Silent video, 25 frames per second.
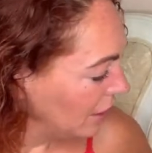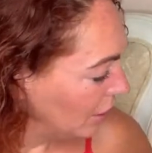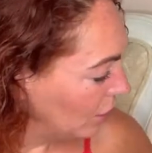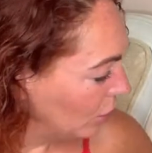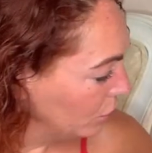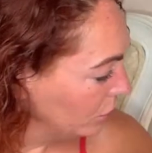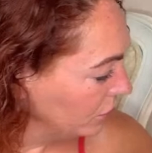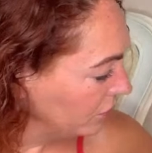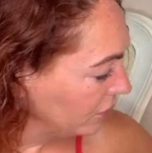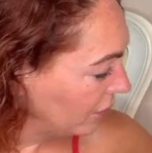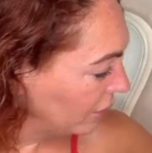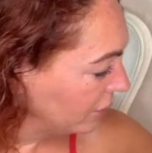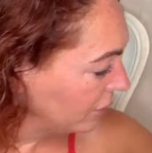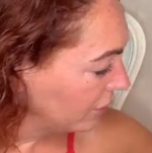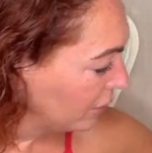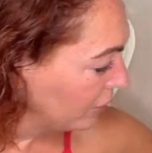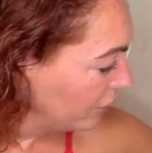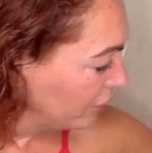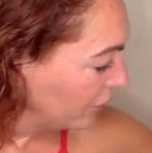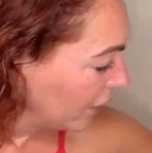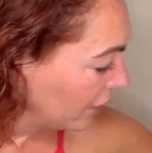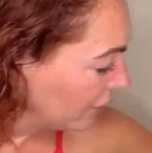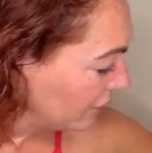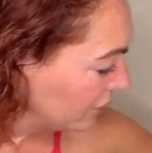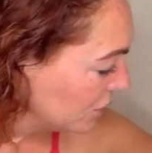Also, don't
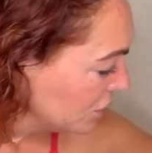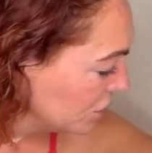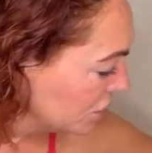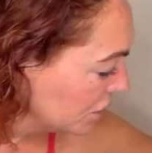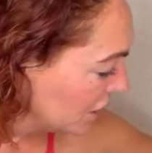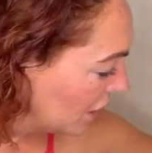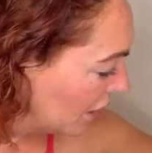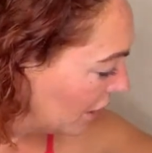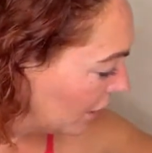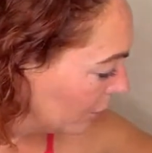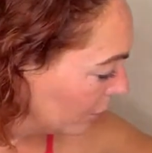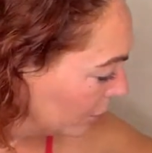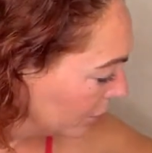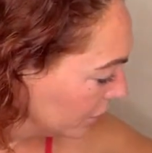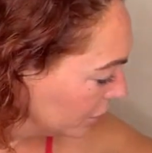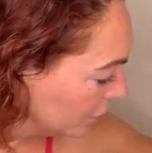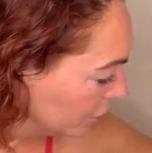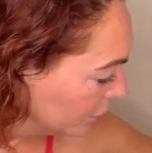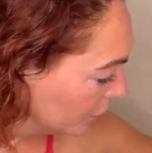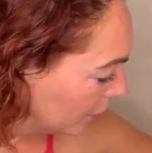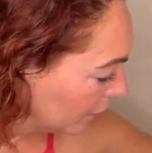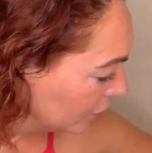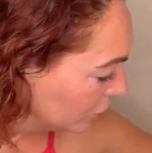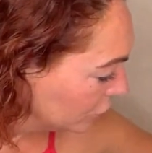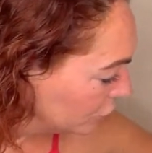forget to share what
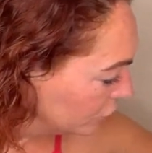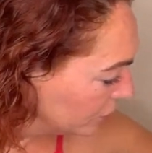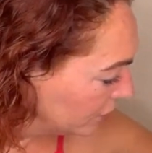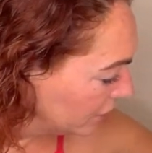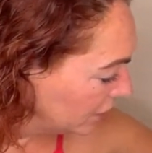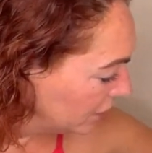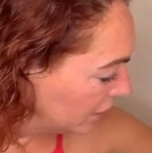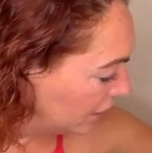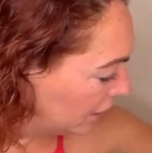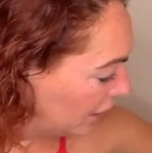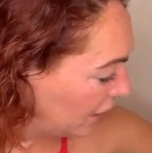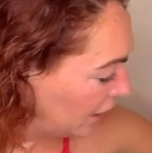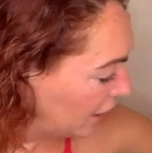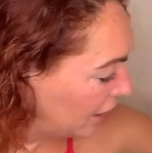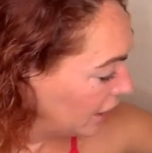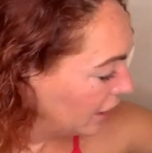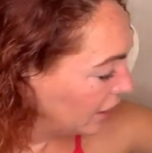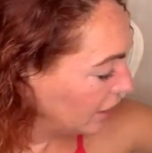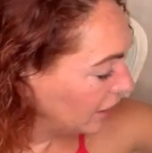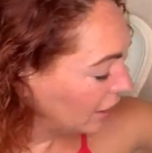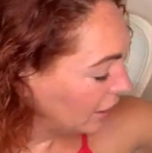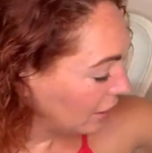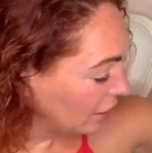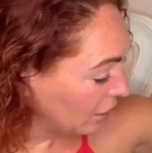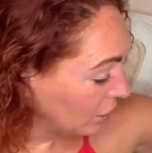you are drinking
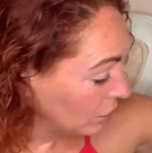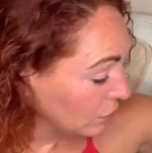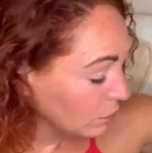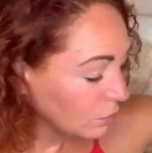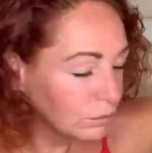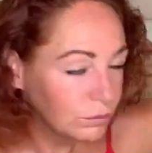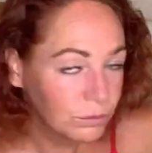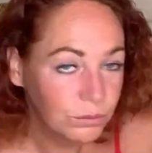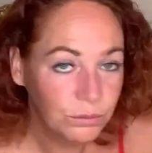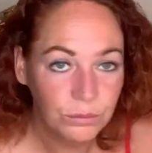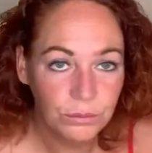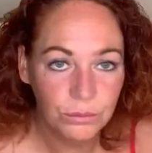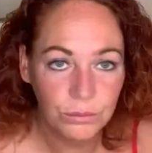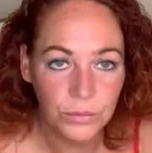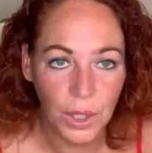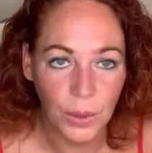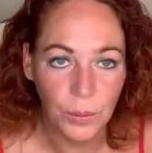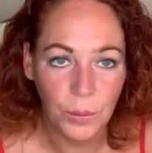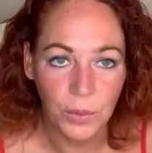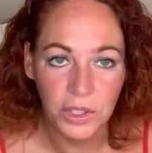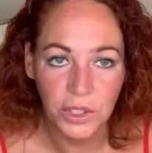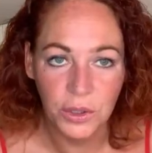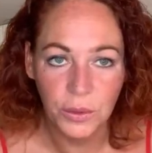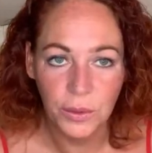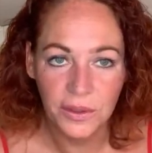and
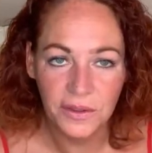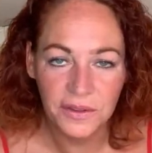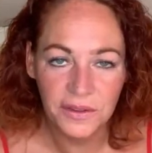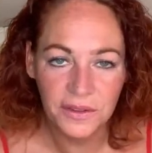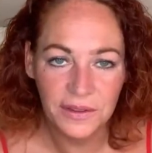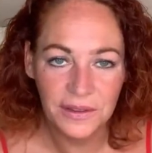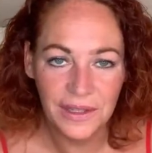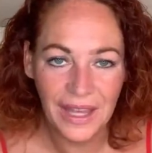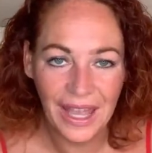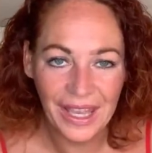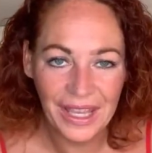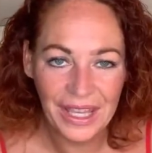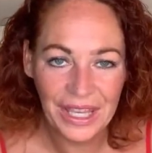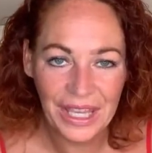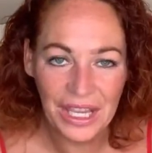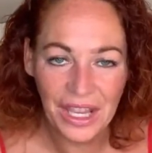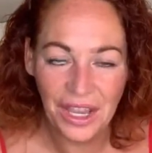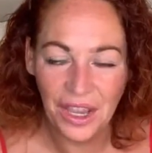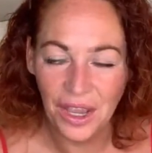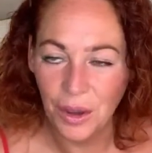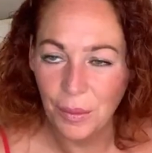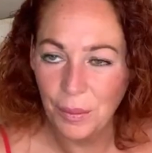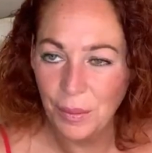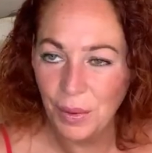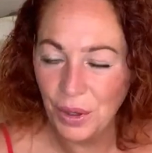what you are
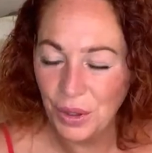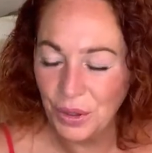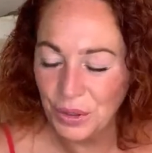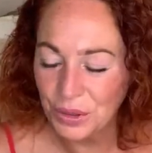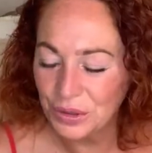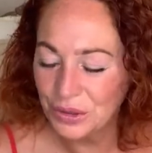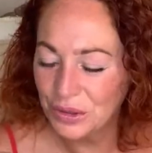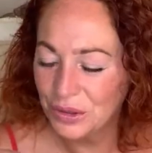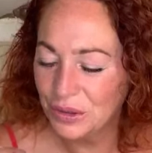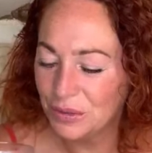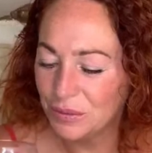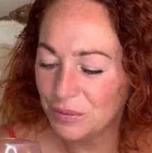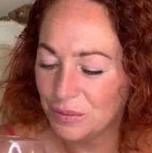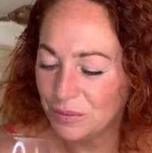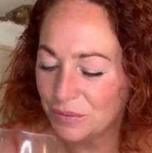snacking upon,